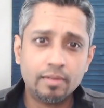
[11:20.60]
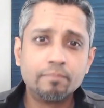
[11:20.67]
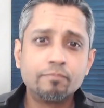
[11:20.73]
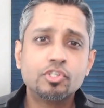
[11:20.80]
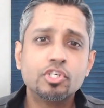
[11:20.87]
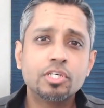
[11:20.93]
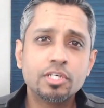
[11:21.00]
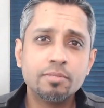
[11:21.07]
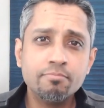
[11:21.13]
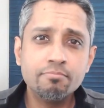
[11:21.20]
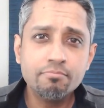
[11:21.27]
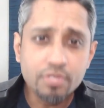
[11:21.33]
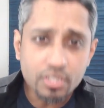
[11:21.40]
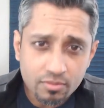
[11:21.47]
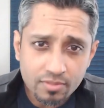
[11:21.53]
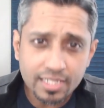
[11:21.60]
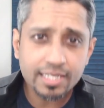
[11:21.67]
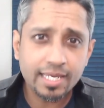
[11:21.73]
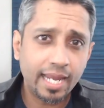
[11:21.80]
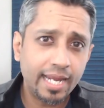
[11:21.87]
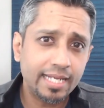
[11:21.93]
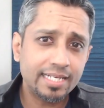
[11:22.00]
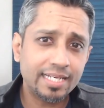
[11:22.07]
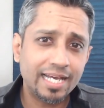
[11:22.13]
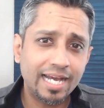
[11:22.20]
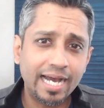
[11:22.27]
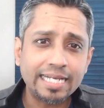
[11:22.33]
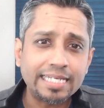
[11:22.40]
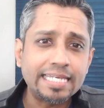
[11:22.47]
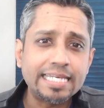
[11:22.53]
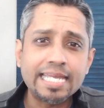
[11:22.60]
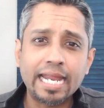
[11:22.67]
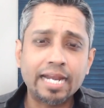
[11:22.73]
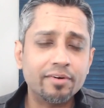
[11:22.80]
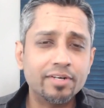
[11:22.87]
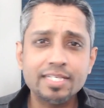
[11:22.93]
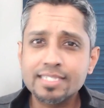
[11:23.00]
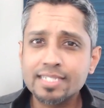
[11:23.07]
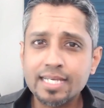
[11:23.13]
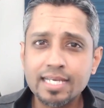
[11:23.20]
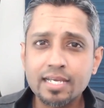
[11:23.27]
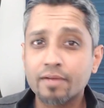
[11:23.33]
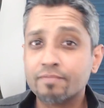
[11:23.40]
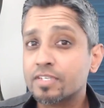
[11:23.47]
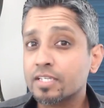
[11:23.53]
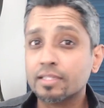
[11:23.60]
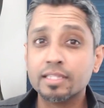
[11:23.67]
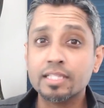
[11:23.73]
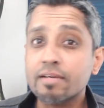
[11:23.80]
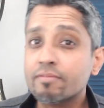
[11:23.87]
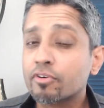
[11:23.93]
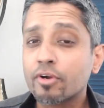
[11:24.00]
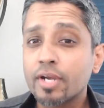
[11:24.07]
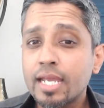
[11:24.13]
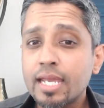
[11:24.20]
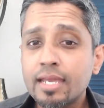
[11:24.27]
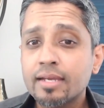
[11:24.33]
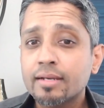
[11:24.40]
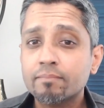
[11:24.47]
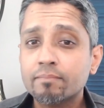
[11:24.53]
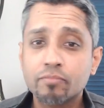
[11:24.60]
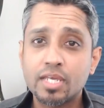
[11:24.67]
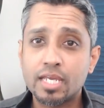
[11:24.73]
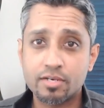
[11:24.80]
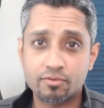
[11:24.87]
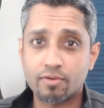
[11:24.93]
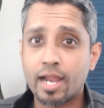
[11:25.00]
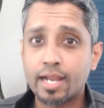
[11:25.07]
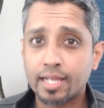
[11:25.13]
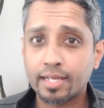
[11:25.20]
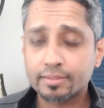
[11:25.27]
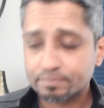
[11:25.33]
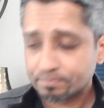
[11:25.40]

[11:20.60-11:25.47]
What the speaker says: to communicate a guarantee of delivery in writing.